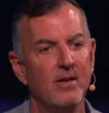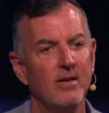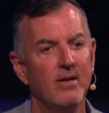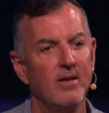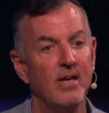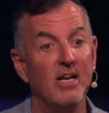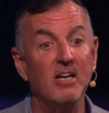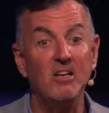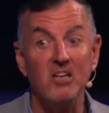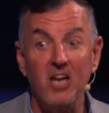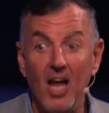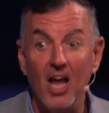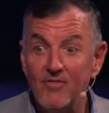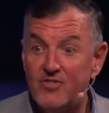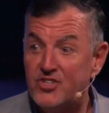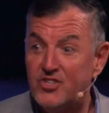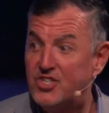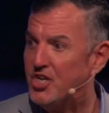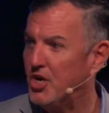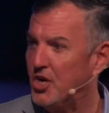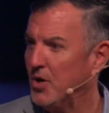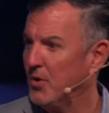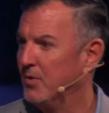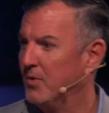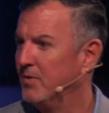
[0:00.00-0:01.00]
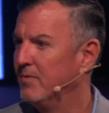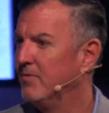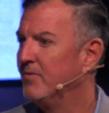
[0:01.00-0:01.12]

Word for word: He loves you.